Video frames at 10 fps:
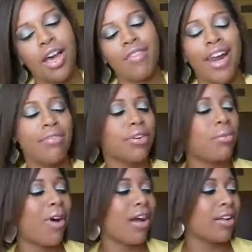I've had it
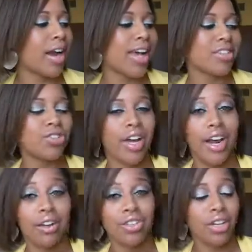for a while, and it hasn't
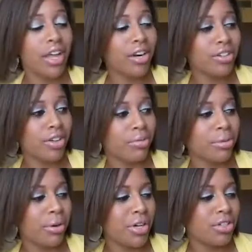dried out. Gel liners
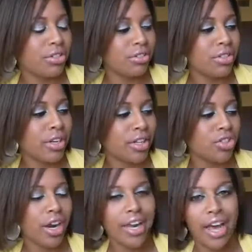are prone to
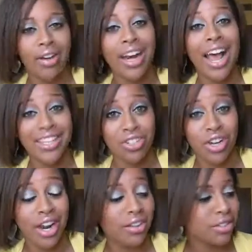drying out, and it hasn't
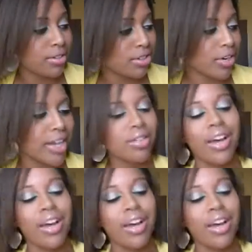dried out, so it's great.